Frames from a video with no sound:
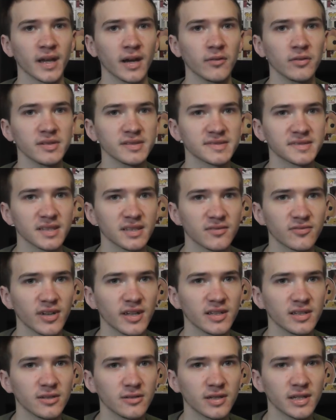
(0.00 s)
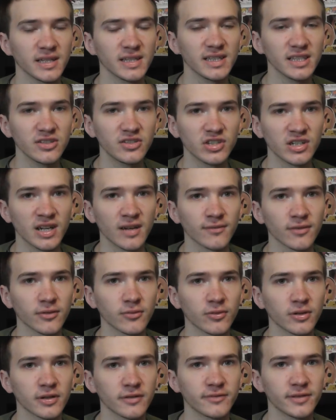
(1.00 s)
I want to say thank you to each and every
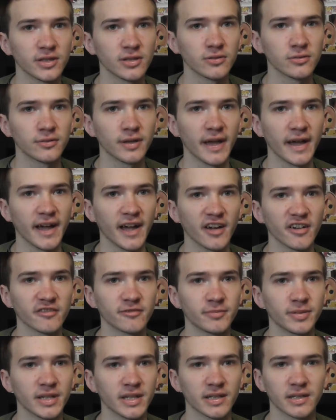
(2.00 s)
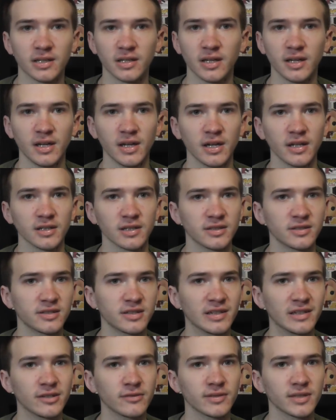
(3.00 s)
one of you that have been
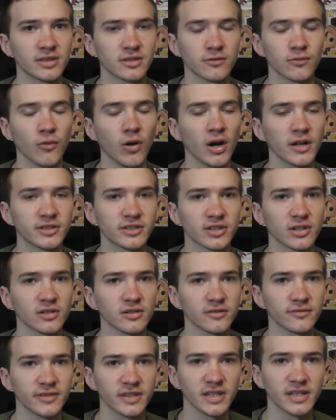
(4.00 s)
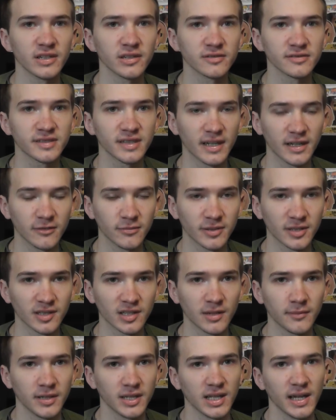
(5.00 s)
continuing to watch all the videos that have been
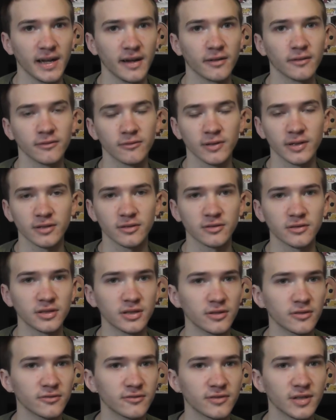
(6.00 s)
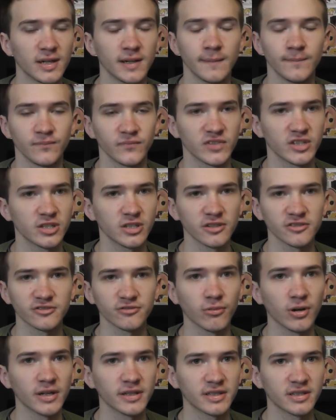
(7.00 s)
coming out, whether you've
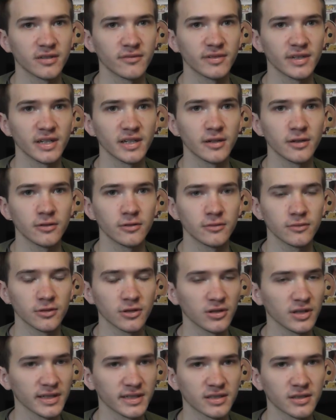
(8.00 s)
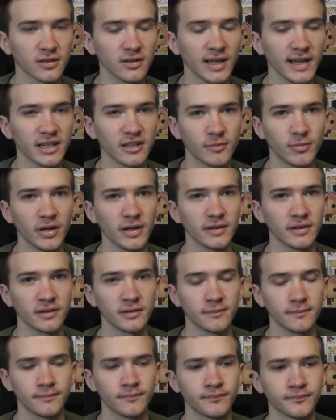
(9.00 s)
just watched the video, click the like
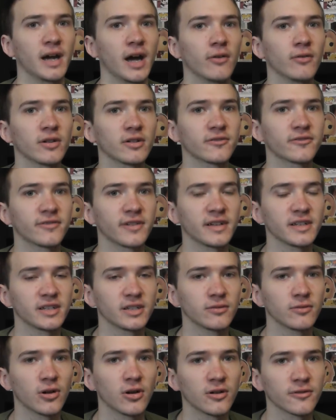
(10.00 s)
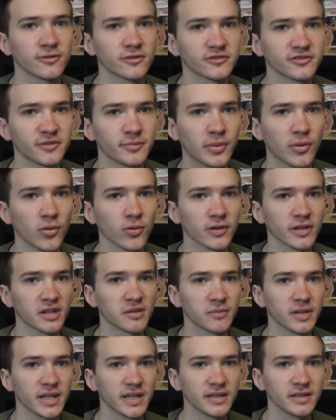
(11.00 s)
button. I want to thank you all for
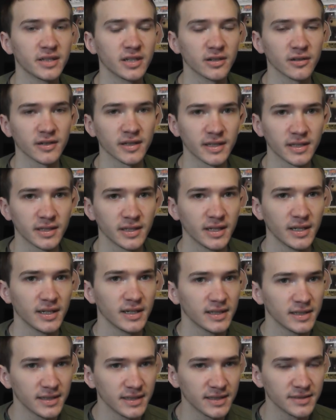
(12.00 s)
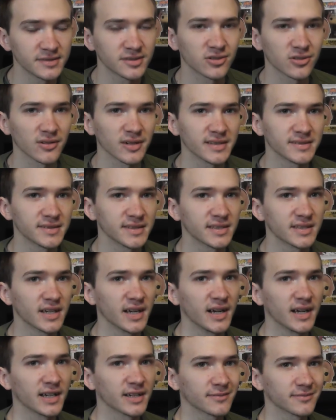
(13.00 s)
supporting me during these crazy
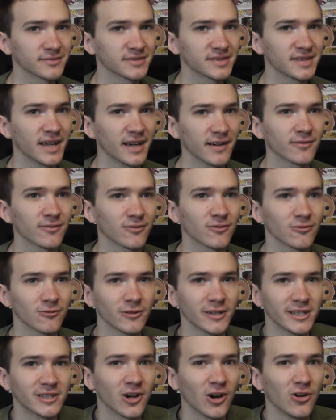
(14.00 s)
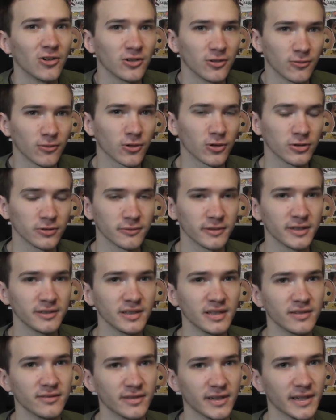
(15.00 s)
times that we call the world we
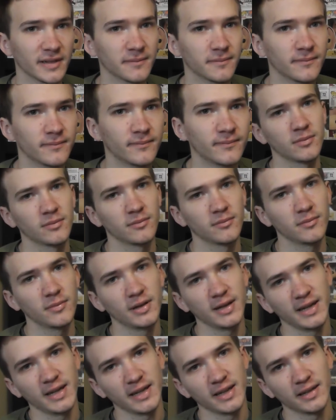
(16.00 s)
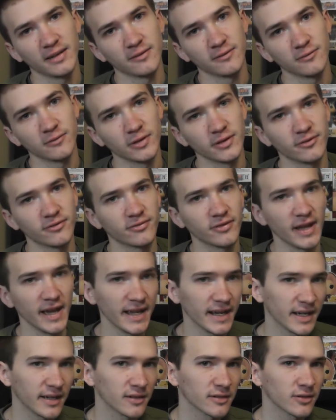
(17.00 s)
live in. And with
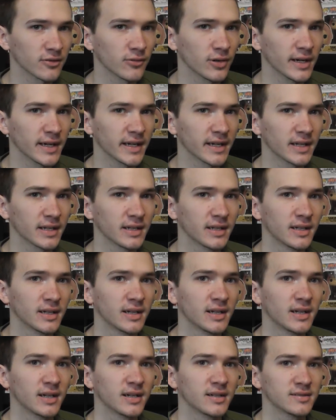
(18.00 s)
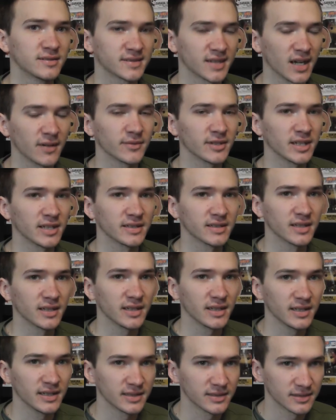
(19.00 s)
that out of the way, it's time to get
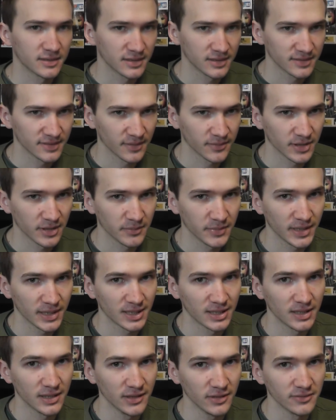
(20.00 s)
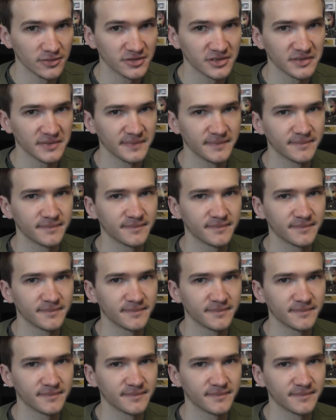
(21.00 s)
into some of the big news.